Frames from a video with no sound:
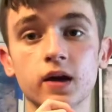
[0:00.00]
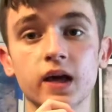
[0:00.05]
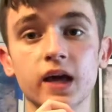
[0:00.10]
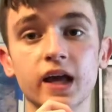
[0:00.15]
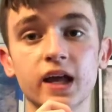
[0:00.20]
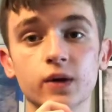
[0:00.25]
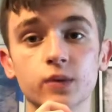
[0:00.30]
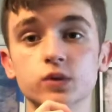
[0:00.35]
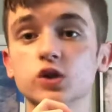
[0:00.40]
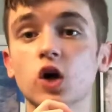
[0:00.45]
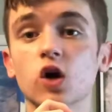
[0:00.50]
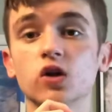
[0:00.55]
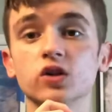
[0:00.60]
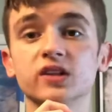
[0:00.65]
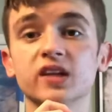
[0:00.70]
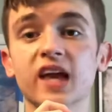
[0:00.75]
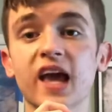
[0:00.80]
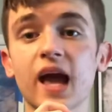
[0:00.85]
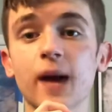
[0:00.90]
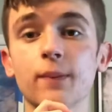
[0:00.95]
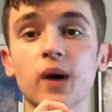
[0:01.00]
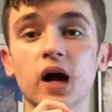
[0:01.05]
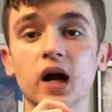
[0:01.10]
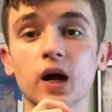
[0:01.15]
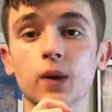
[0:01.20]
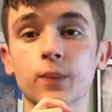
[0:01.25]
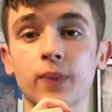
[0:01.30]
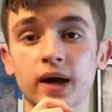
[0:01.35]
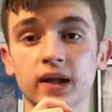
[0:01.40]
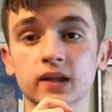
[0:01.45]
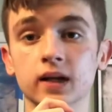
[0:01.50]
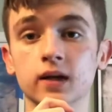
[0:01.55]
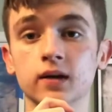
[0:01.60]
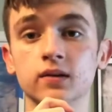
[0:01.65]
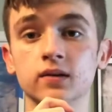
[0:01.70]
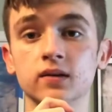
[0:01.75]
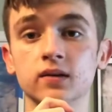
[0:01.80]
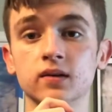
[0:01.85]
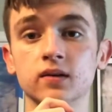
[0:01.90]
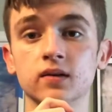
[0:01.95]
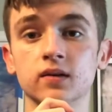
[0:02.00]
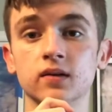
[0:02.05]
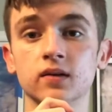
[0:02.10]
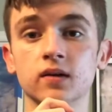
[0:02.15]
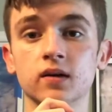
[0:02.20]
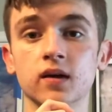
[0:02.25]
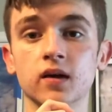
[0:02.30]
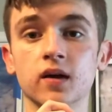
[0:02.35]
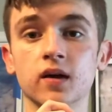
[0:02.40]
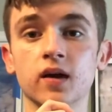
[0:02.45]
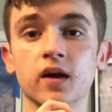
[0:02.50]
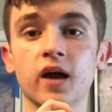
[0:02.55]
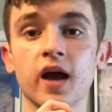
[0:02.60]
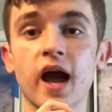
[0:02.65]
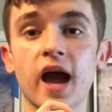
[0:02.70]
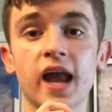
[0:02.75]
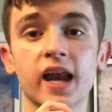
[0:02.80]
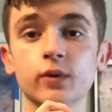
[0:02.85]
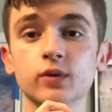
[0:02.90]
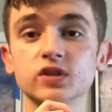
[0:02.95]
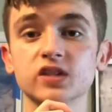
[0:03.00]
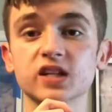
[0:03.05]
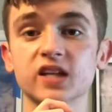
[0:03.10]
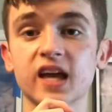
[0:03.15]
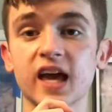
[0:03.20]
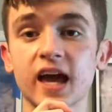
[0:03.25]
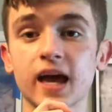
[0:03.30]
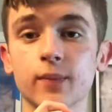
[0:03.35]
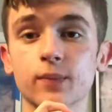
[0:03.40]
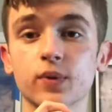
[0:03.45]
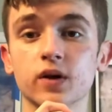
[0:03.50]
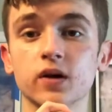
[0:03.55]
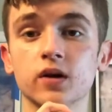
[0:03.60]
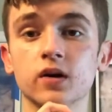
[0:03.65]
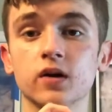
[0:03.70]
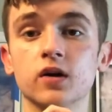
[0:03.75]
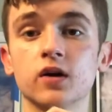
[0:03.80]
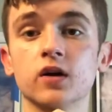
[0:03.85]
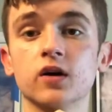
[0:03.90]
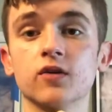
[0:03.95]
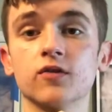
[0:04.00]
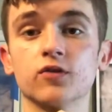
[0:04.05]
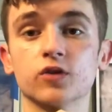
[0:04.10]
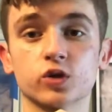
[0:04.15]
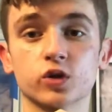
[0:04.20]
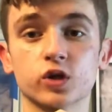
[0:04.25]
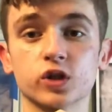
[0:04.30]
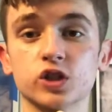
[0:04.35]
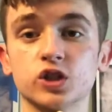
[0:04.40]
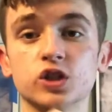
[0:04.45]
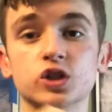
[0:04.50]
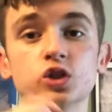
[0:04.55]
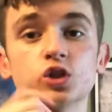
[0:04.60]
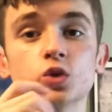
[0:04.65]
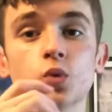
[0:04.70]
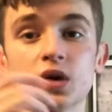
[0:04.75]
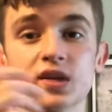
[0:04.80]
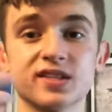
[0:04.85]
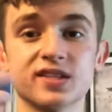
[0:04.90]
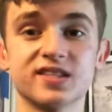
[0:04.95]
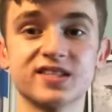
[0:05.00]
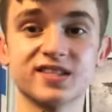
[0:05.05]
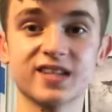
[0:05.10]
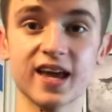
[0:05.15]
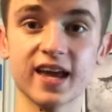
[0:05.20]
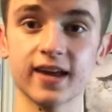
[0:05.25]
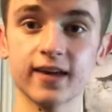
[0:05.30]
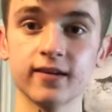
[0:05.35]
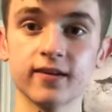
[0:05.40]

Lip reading: and it was called Camp Acapella. And it was a camp for Christians who want to sing.